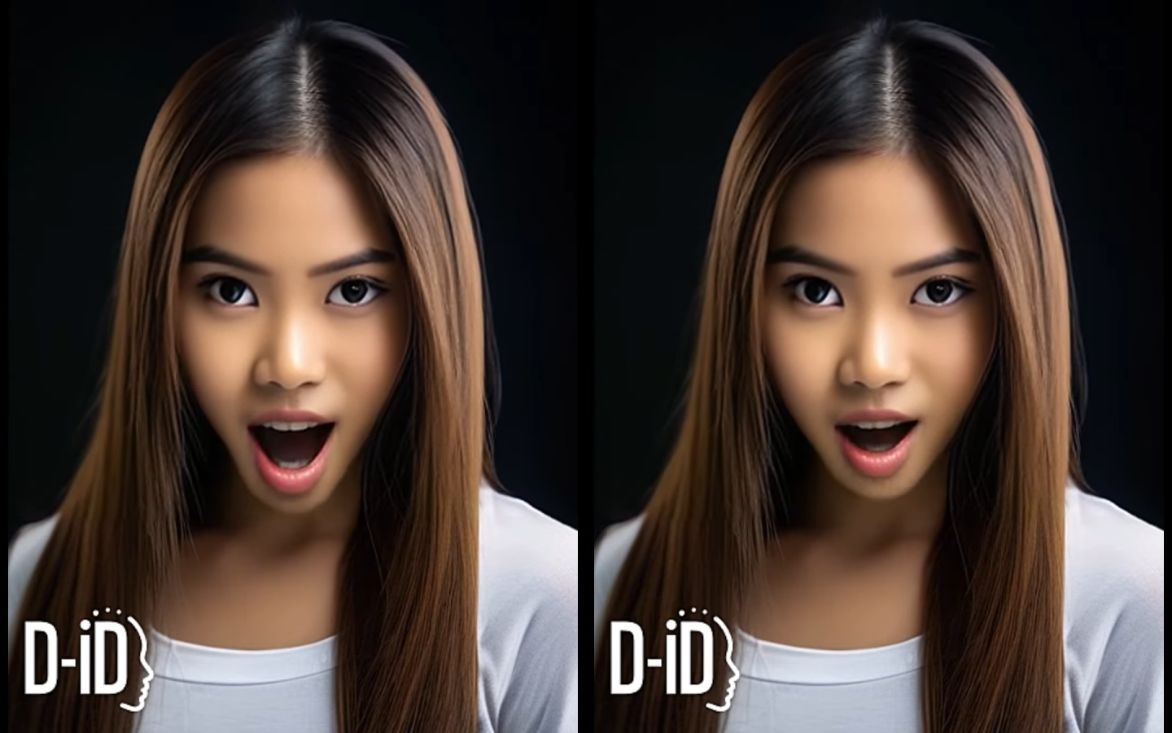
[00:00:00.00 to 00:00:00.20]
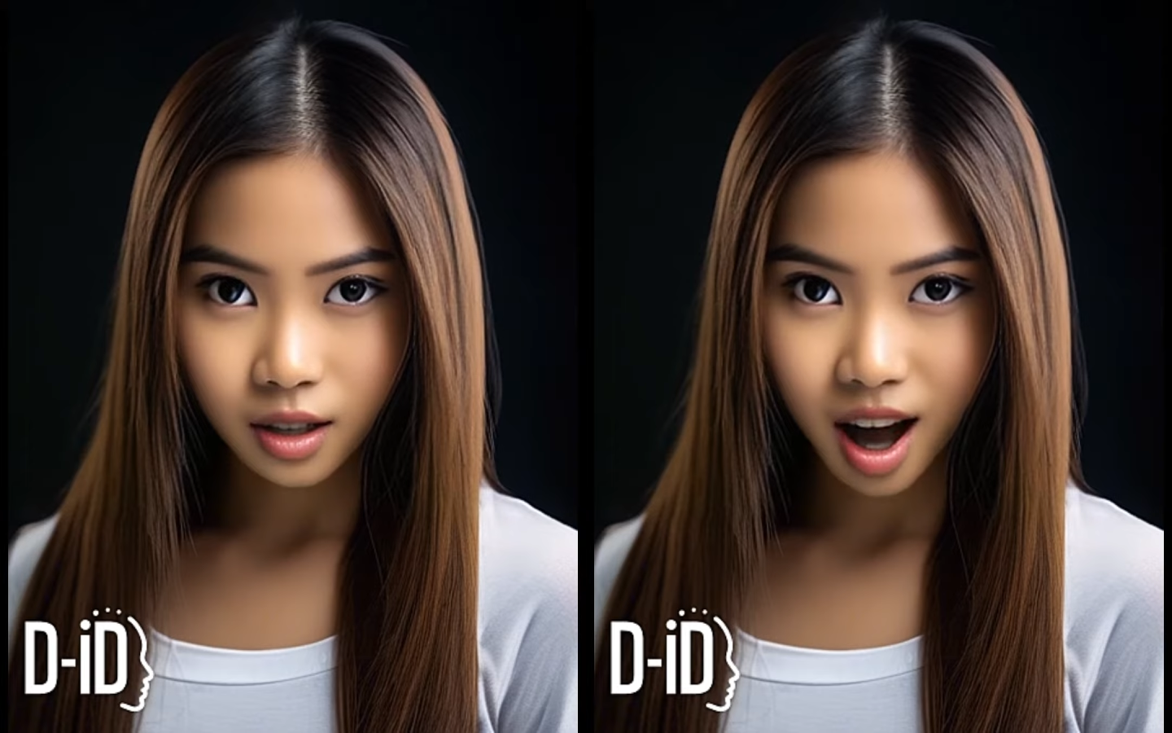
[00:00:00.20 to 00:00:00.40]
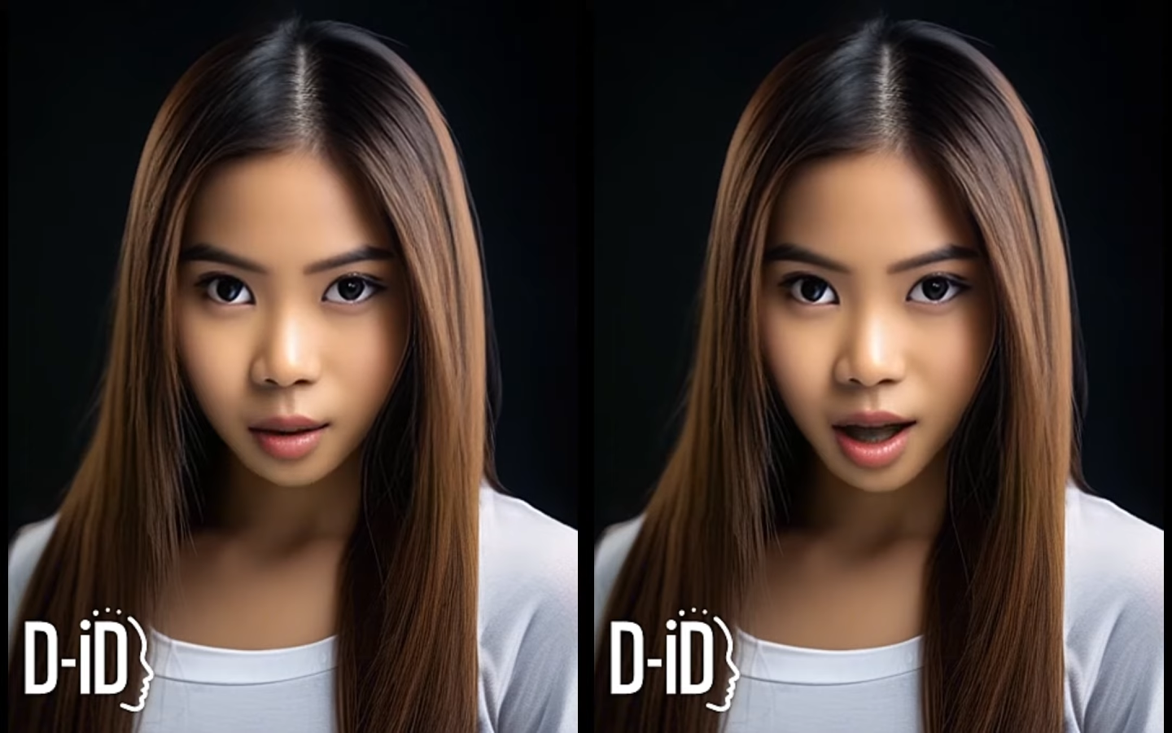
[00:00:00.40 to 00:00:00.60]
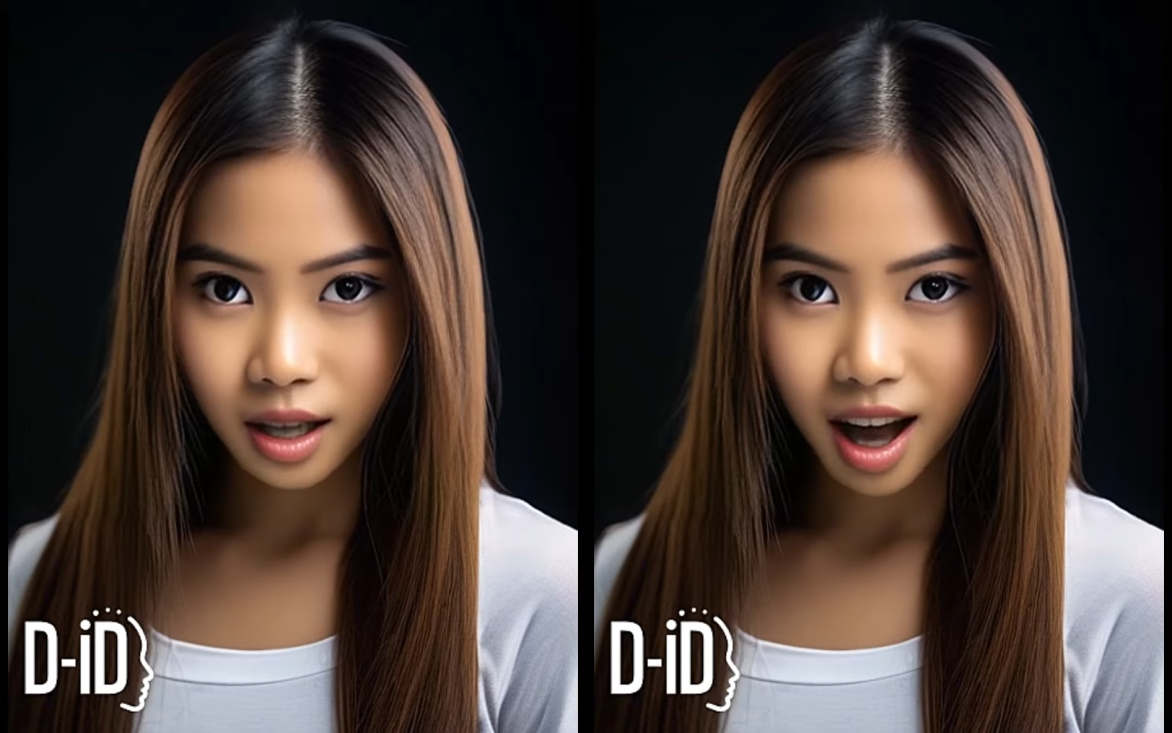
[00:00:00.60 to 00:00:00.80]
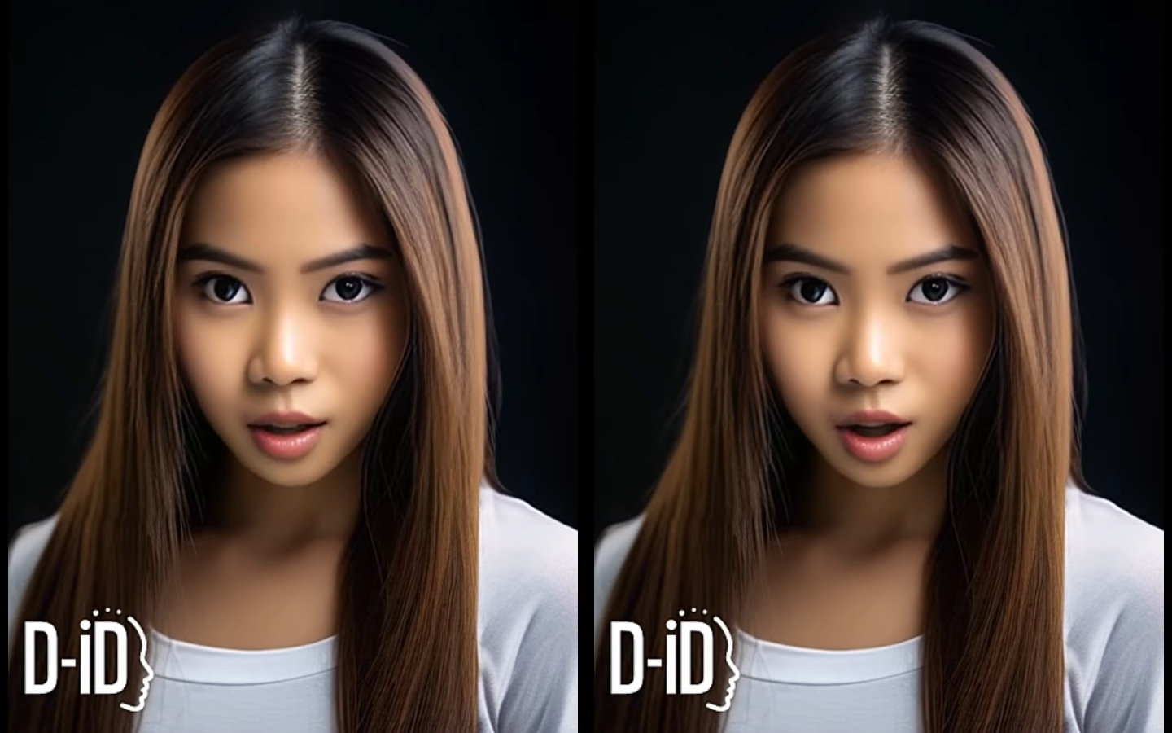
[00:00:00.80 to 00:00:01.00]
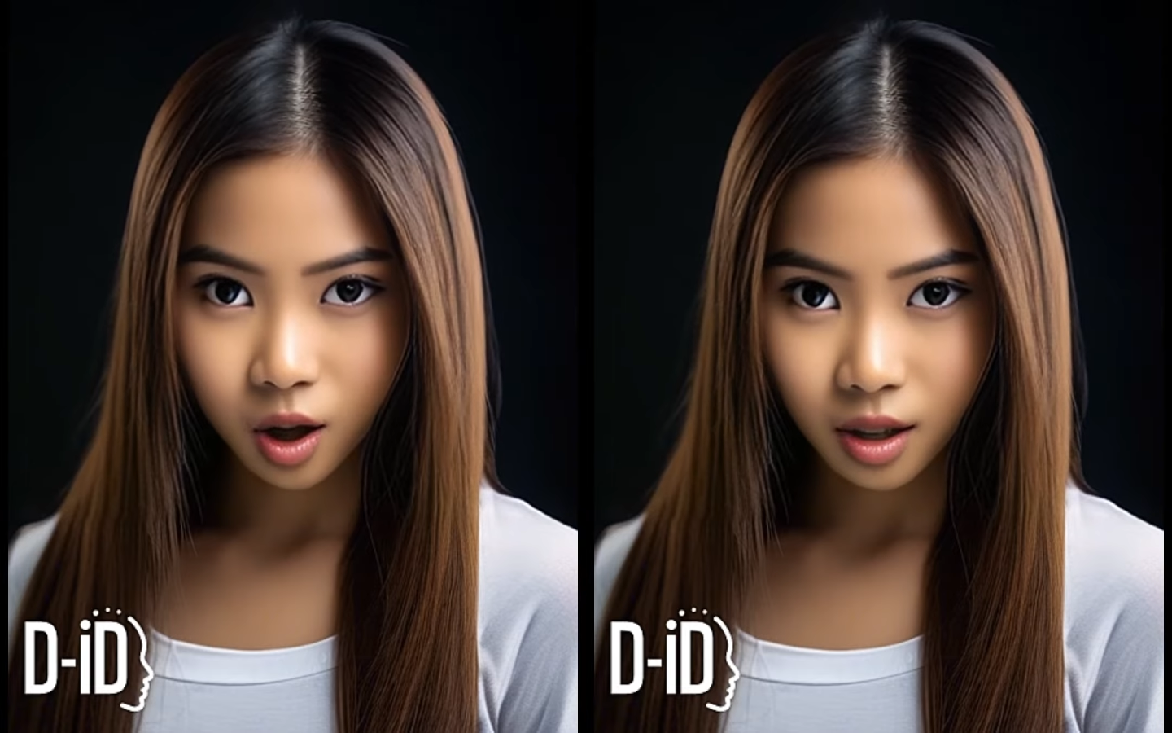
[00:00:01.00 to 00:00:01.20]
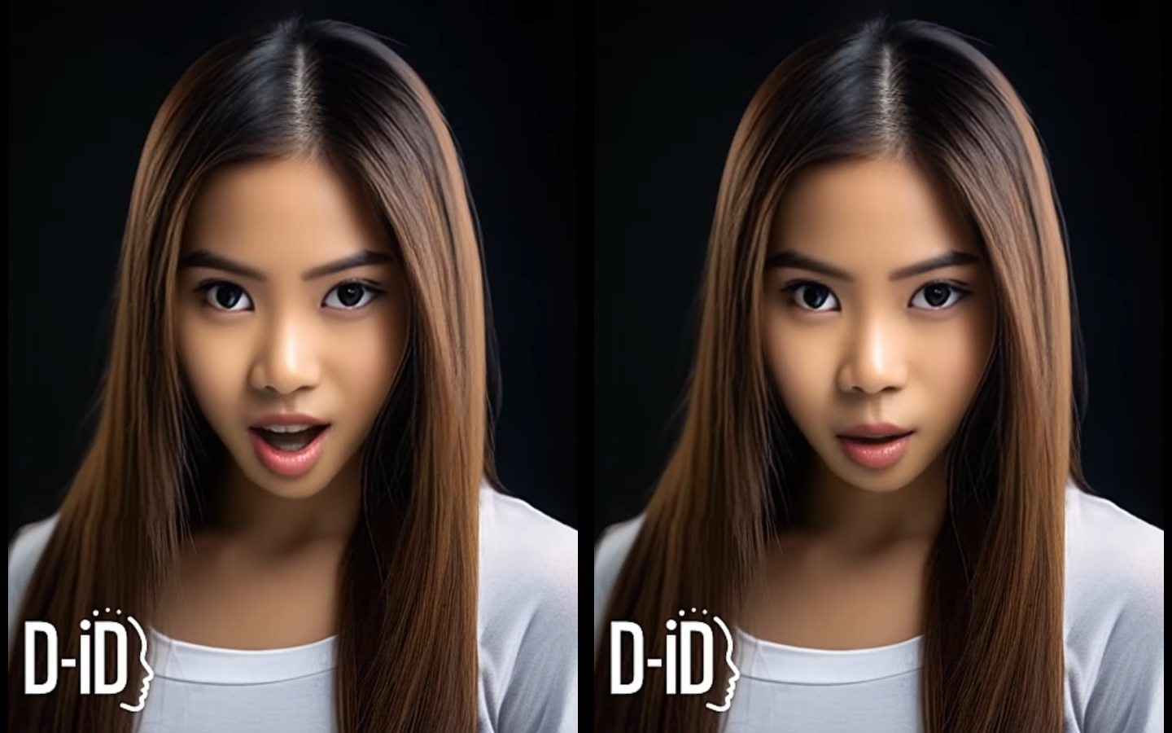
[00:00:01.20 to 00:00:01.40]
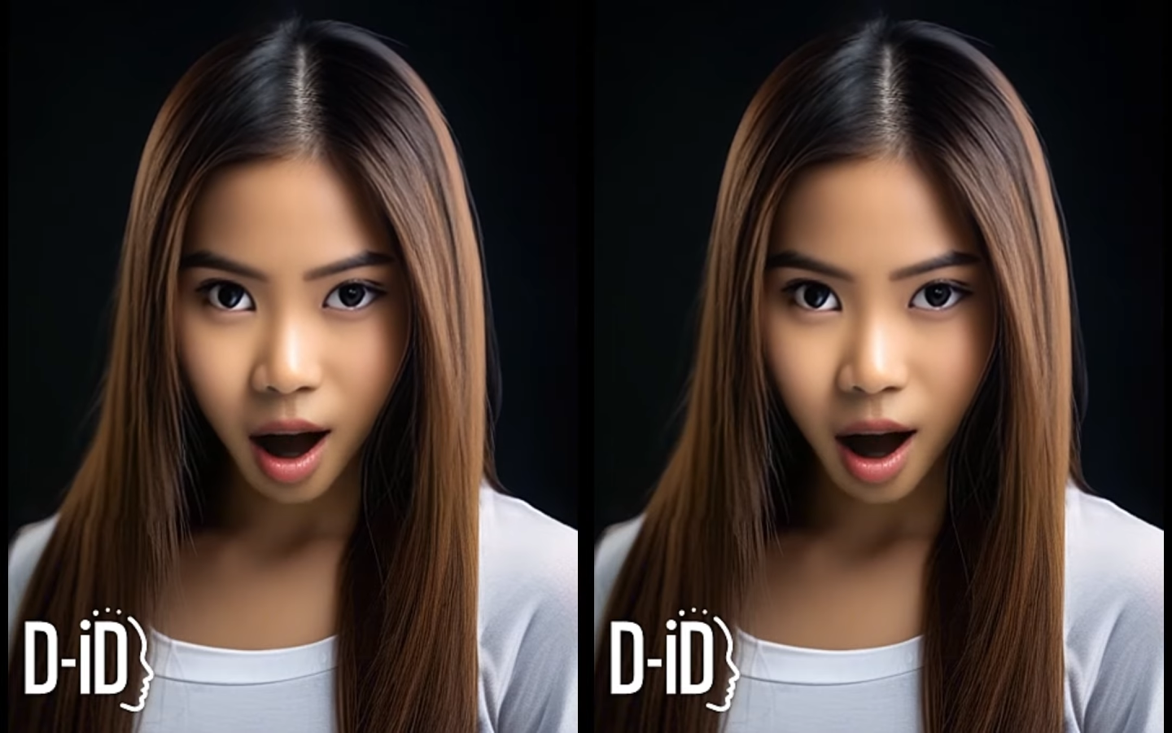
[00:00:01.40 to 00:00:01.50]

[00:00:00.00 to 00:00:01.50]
I find myself drifting